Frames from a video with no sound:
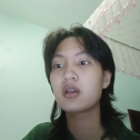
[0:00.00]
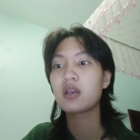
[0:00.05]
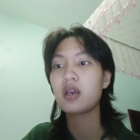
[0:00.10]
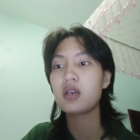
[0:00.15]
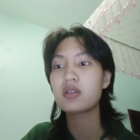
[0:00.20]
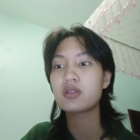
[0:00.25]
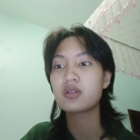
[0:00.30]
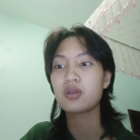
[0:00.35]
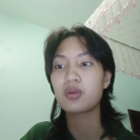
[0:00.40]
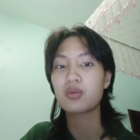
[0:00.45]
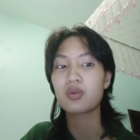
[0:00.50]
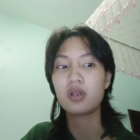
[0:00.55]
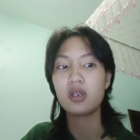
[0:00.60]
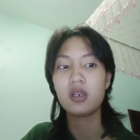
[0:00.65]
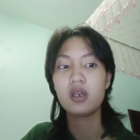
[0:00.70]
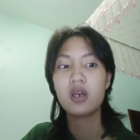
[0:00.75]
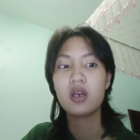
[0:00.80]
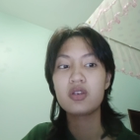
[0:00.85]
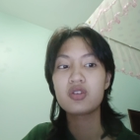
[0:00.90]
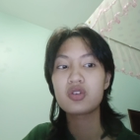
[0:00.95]
Category,
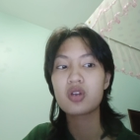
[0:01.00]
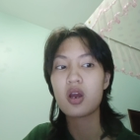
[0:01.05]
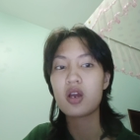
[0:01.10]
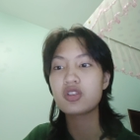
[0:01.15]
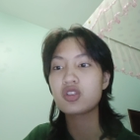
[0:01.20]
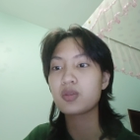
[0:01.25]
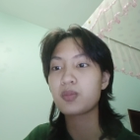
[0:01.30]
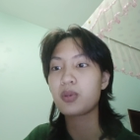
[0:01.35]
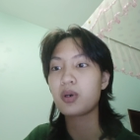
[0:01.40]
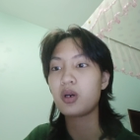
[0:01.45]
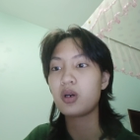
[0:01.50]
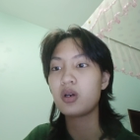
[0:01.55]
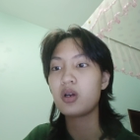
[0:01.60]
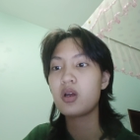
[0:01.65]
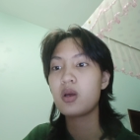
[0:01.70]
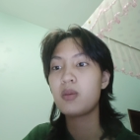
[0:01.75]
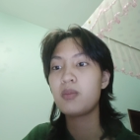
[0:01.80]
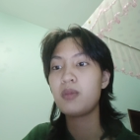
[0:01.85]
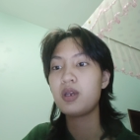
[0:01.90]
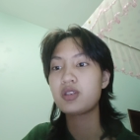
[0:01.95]
child support,
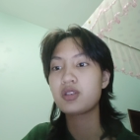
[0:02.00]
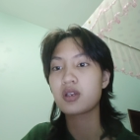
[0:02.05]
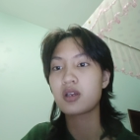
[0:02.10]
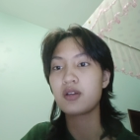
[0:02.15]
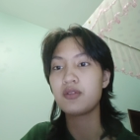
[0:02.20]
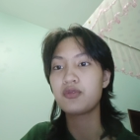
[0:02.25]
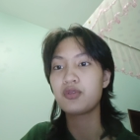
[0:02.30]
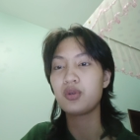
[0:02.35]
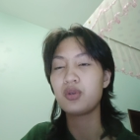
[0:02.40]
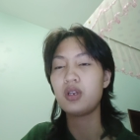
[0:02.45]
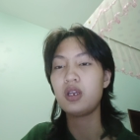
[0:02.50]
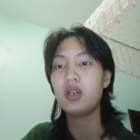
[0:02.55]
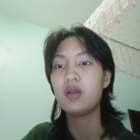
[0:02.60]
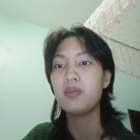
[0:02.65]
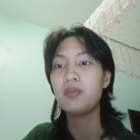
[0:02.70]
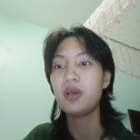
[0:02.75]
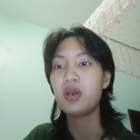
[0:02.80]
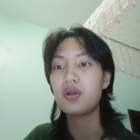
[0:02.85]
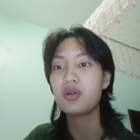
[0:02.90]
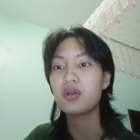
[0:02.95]
Mexican food in the
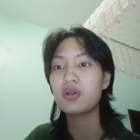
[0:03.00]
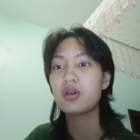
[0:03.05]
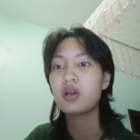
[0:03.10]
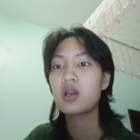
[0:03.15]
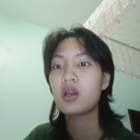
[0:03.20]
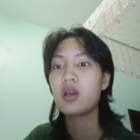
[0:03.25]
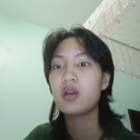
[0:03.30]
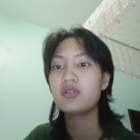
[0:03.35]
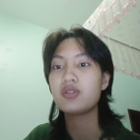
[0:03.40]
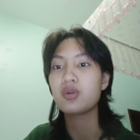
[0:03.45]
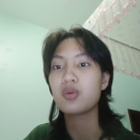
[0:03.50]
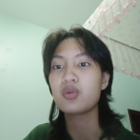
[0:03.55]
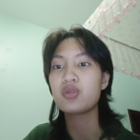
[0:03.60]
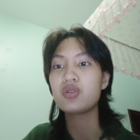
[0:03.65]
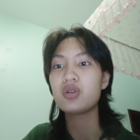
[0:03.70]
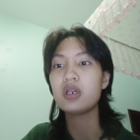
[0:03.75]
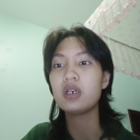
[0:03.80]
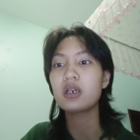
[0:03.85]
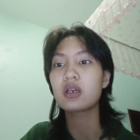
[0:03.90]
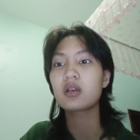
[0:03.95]
middle, zoo
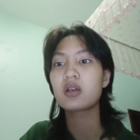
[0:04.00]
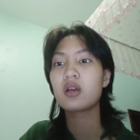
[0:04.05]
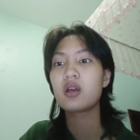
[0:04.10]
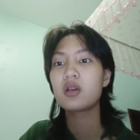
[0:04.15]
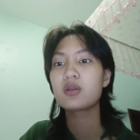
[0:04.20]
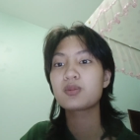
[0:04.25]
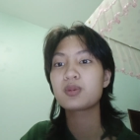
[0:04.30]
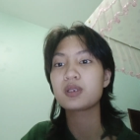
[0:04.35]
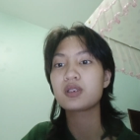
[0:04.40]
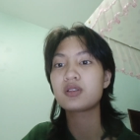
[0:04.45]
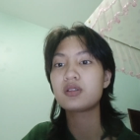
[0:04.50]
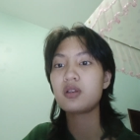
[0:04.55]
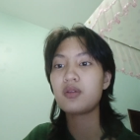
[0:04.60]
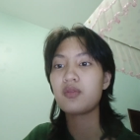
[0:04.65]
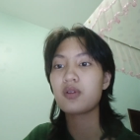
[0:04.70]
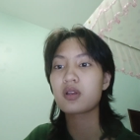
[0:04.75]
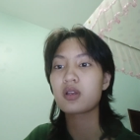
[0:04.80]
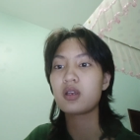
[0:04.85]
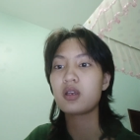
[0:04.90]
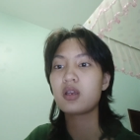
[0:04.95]
trick,
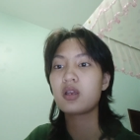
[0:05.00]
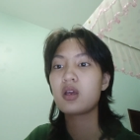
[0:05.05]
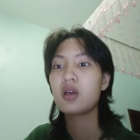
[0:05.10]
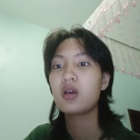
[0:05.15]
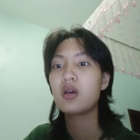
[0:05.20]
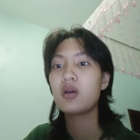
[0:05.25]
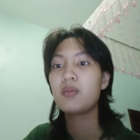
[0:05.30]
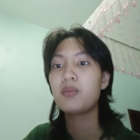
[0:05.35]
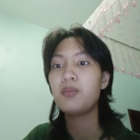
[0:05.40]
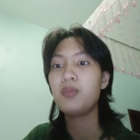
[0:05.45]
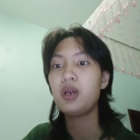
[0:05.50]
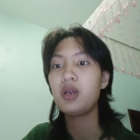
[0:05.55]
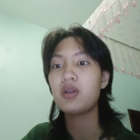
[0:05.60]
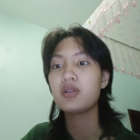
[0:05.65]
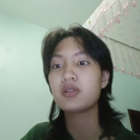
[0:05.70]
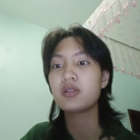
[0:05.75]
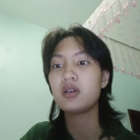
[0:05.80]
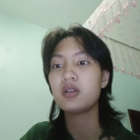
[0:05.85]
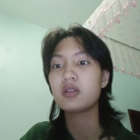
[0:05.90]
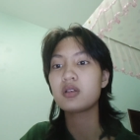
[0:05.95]
specifically,
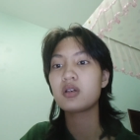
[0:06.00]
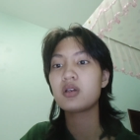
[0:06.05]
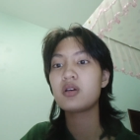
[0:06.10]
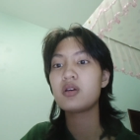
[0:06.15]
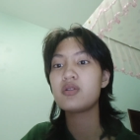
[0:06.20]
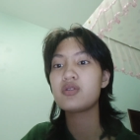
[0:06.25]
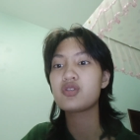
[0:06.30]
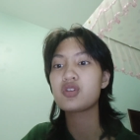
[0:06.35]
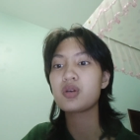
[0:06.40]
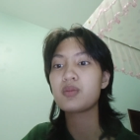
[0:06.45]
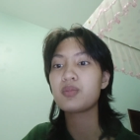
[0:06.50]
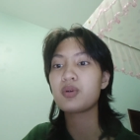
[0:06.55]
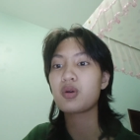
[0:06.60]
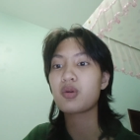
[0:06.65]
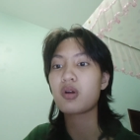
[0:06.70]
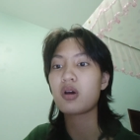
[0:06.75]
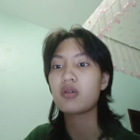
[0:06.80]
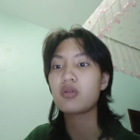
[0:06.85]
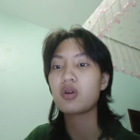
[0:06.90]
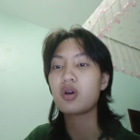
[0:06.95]
business it, jump
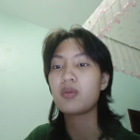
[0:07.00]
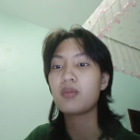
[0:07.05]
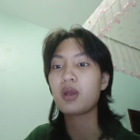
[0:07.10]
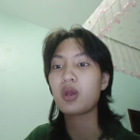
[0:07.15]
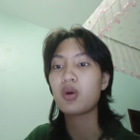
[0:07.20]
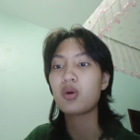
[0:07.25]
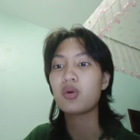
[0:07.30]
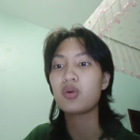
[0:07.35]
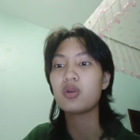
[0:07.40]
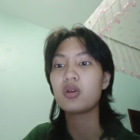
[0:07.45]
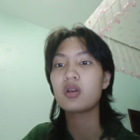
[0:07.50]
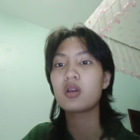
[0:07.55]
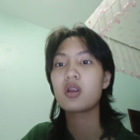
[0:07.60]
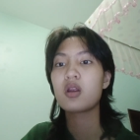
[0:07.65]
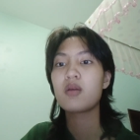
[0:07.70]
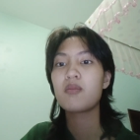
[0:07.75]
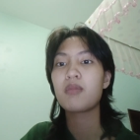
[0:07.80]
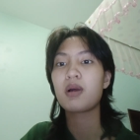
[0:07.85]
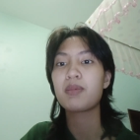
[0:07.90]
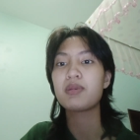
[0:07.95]
around on my own,
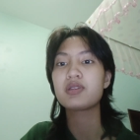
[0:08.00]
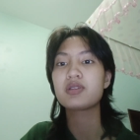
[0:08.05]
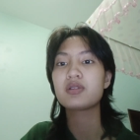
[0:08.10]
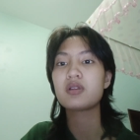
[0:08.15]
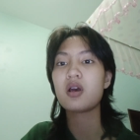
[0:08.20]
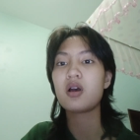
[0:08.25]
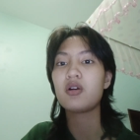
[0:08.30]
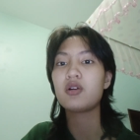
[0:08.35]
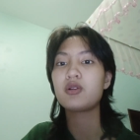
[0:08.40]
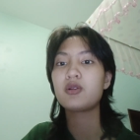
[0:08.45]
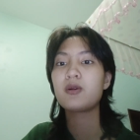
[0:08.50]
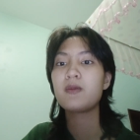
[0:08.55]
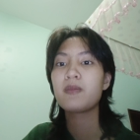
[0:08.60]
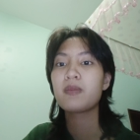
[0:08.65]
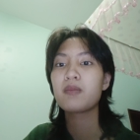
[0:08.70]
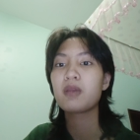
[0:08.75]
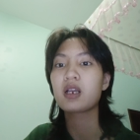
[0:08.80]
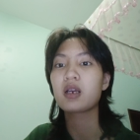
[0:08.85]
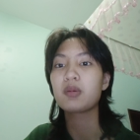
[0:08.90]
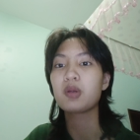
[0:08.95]
by myself,
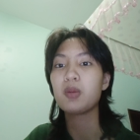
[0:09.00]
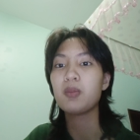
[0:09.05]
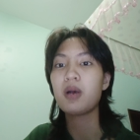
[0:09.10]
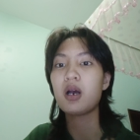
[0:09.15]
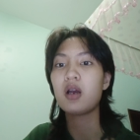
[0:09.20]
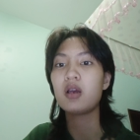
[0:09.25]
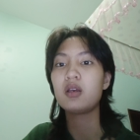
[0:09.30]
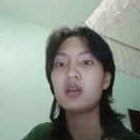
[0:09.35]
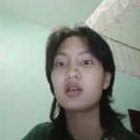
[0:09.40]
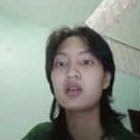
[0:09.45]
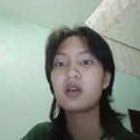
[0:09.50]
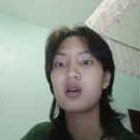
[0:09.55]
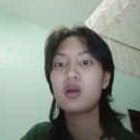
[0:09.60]
make up your mind.